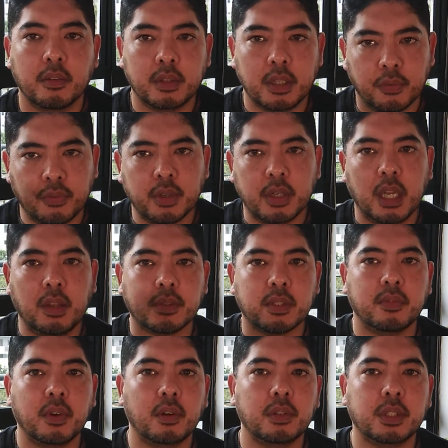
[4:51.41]
different levels
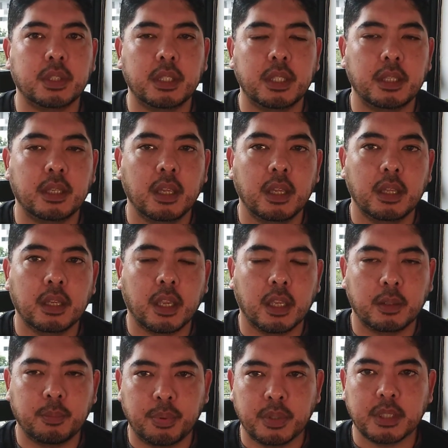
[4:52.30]
of OCD,
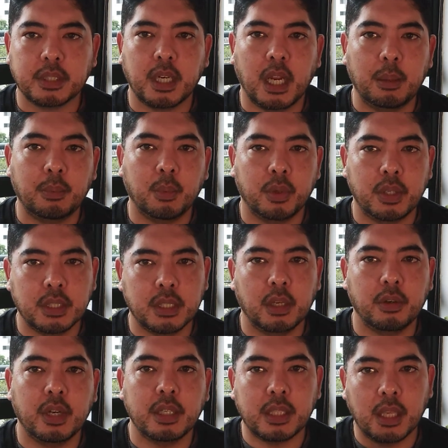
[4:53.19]
get prescribed what is
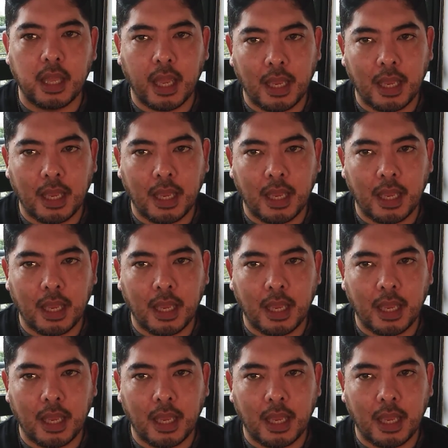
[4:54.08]
known as an